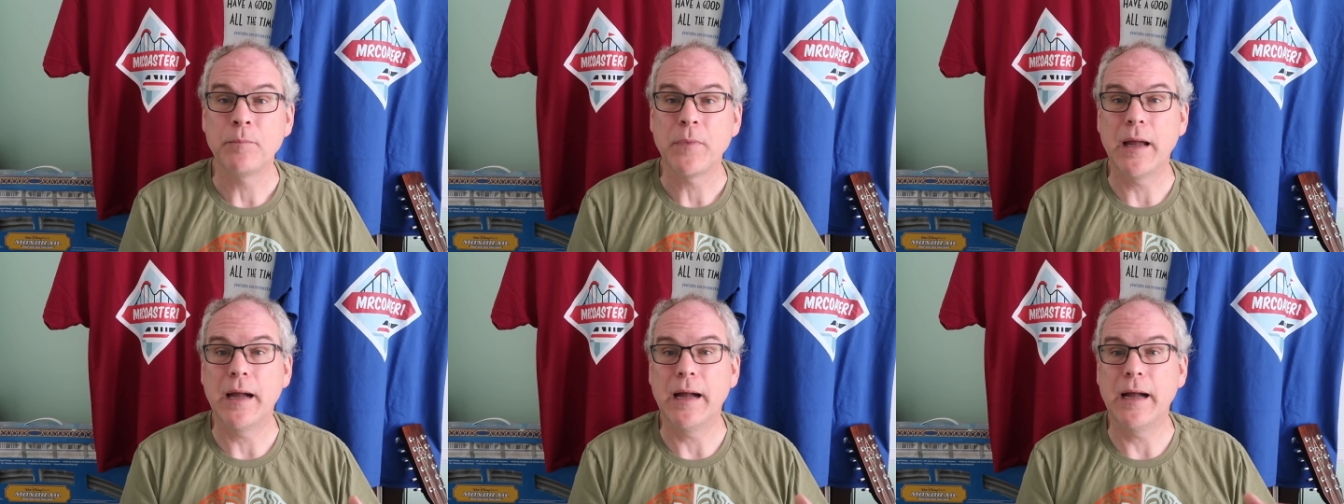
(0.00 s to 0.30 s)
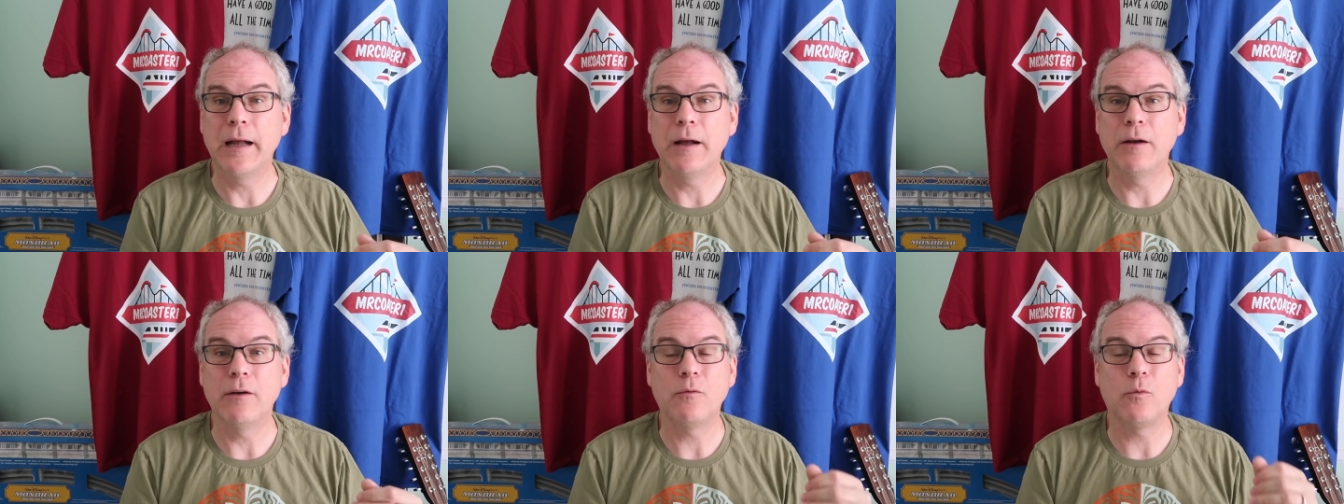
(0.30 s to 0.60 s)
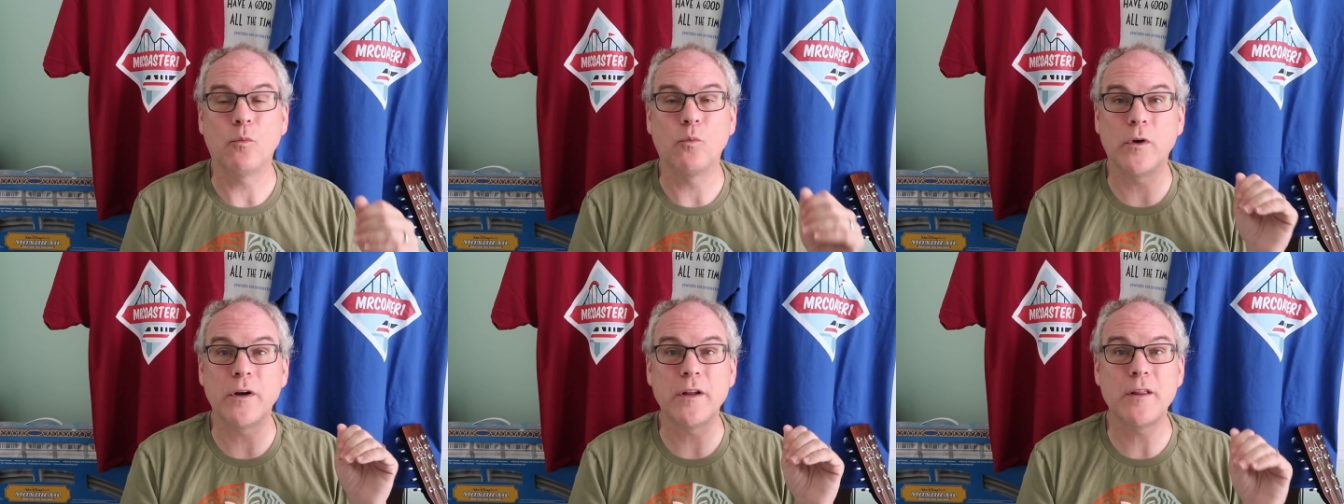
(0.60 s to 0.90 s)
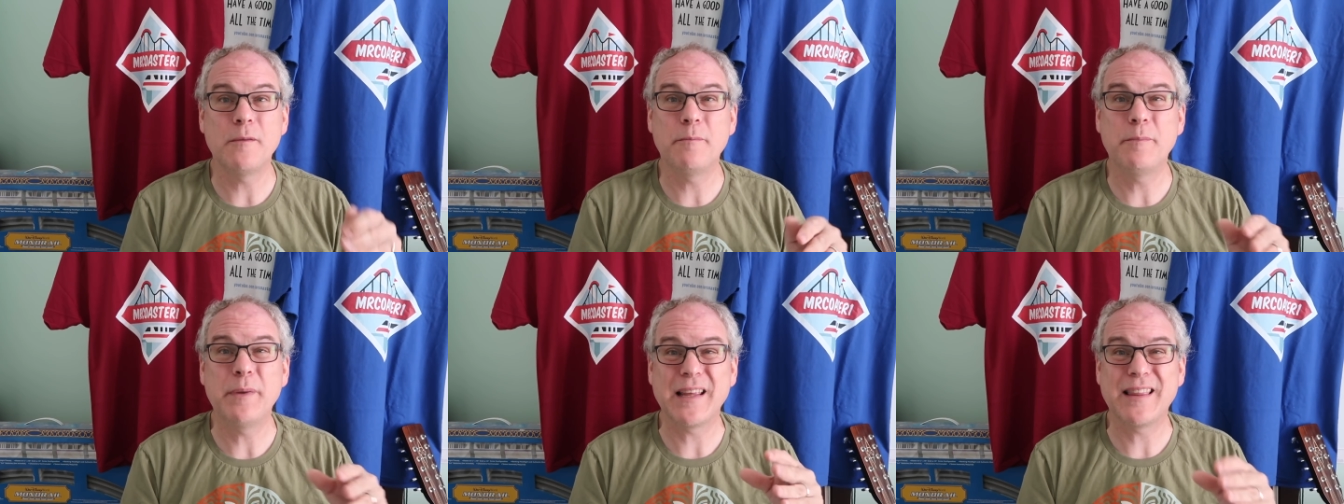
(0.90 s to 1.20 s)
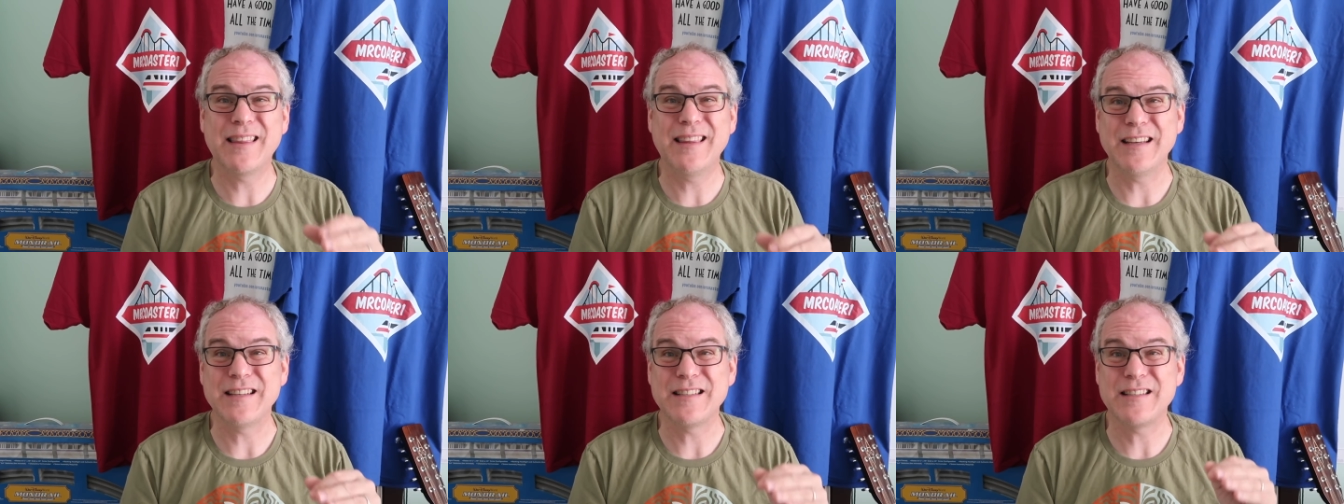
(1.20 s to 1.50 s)
One of the
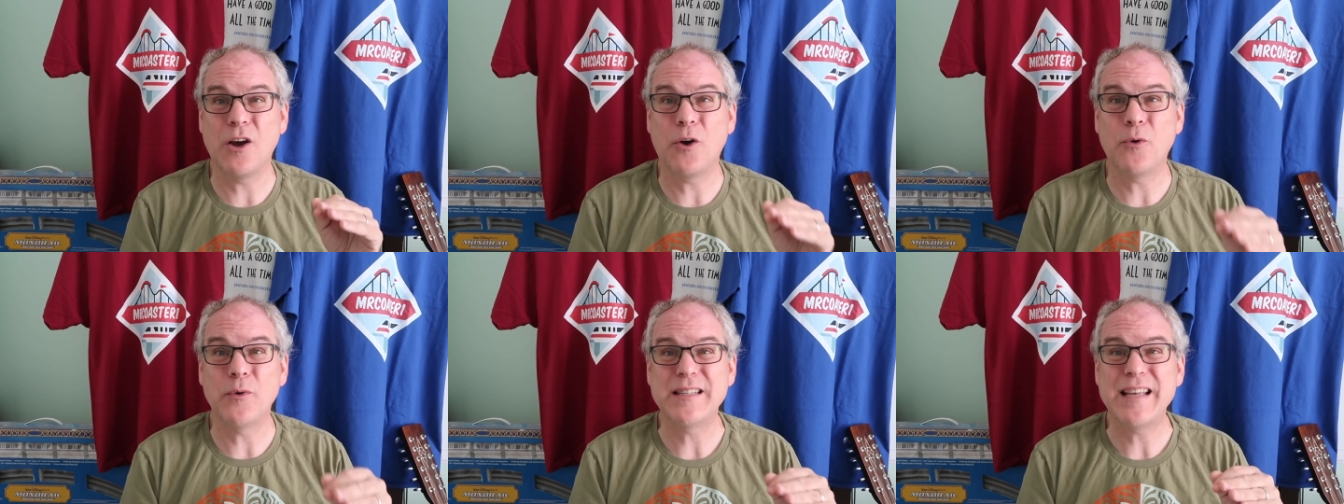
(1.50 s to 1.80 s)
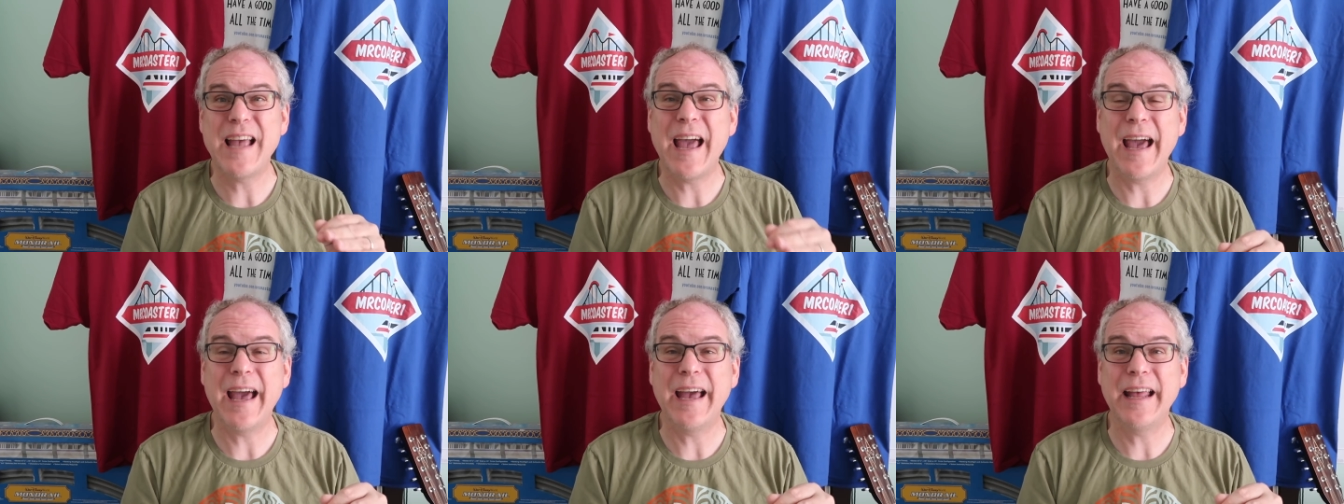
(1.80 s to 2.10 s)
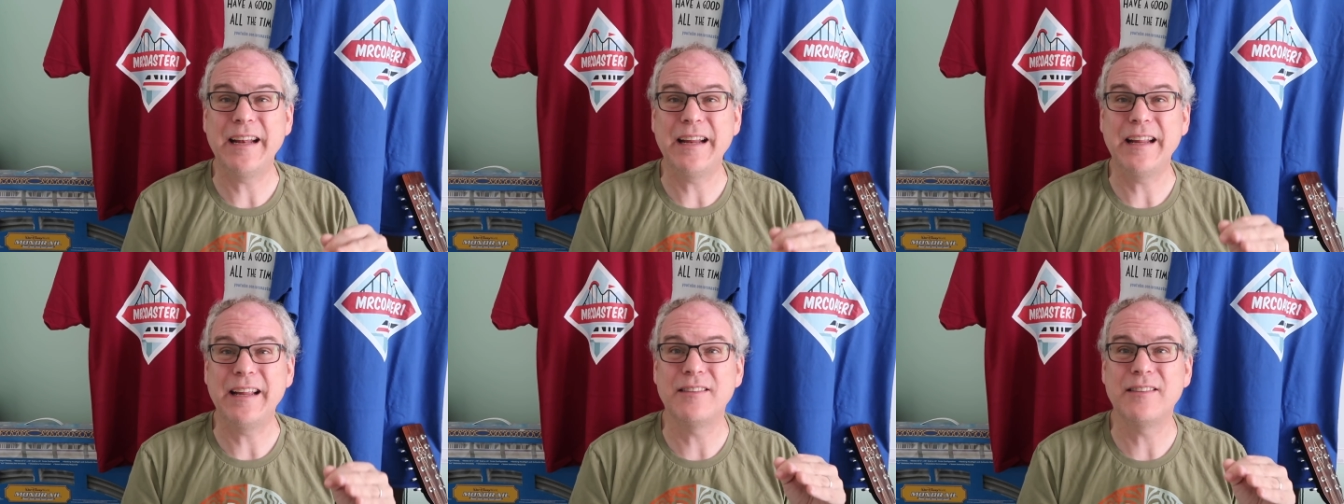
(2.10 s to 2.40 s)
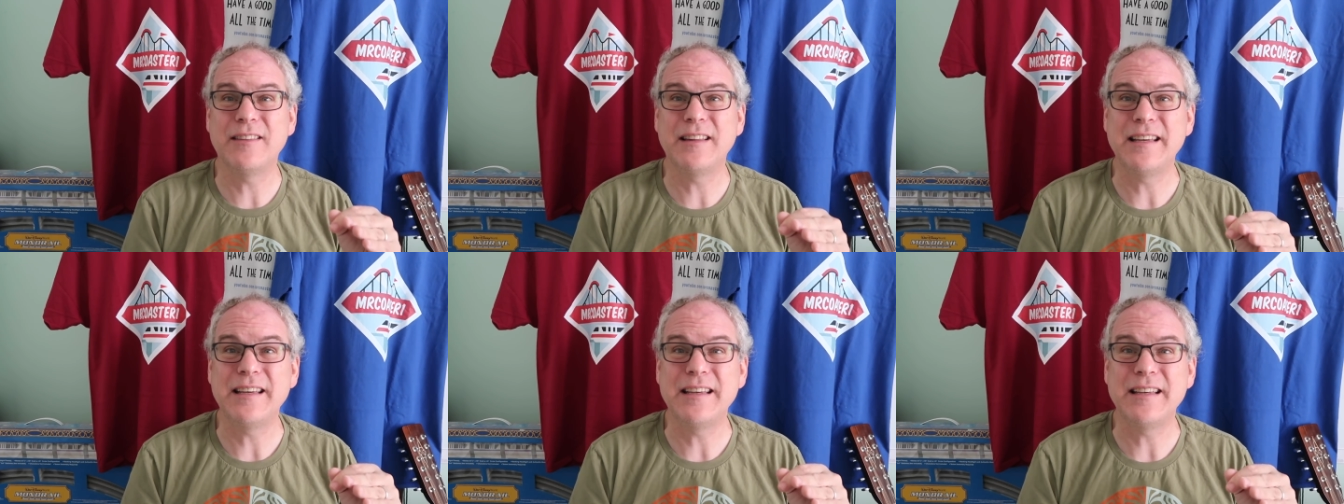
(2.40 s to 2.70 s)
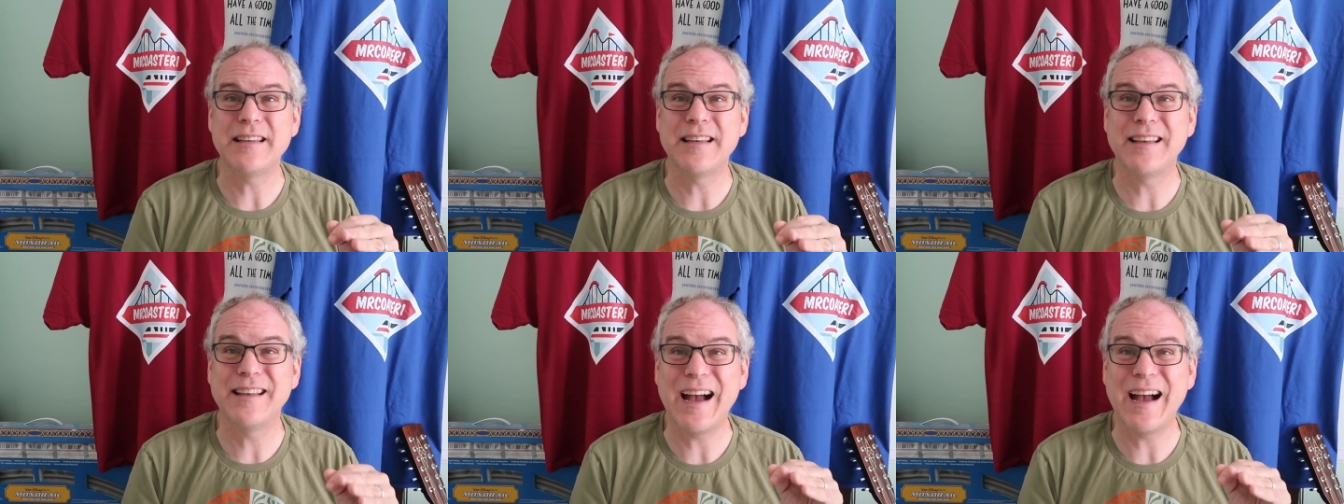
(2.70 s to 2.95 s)
big things I always had in the